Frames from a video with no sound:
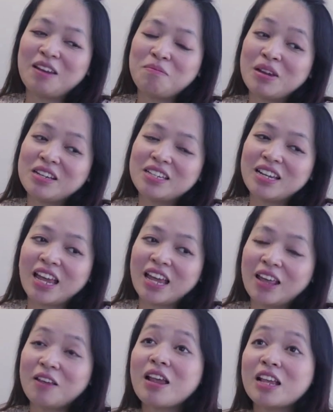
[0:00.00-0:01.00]
I imagine
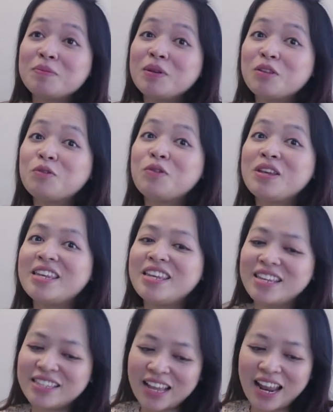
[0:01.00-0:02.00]
like it has been 3
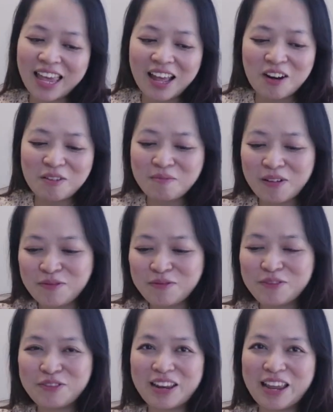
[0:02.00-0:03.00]
years that I heard my
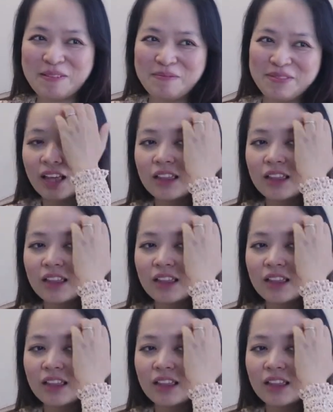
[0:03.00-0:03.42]
full name.